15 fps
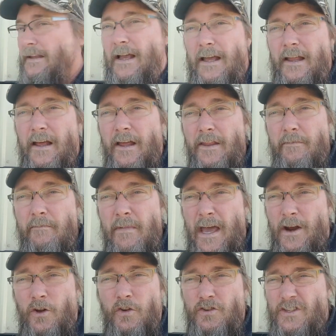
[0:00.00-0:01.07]
the
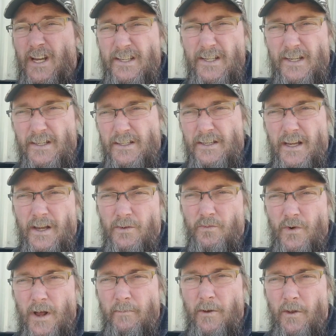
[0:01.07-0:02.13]
metal doesn't
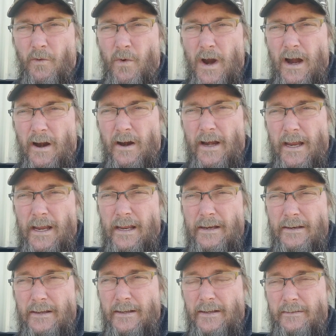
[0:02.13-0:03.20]
rub on the wire
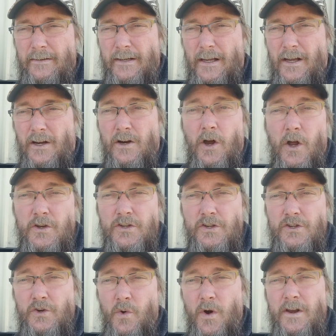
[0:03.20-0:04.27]
and cause a
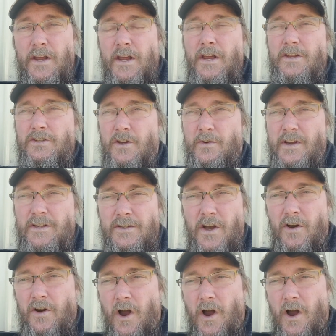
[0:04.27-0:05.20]
short. So it is all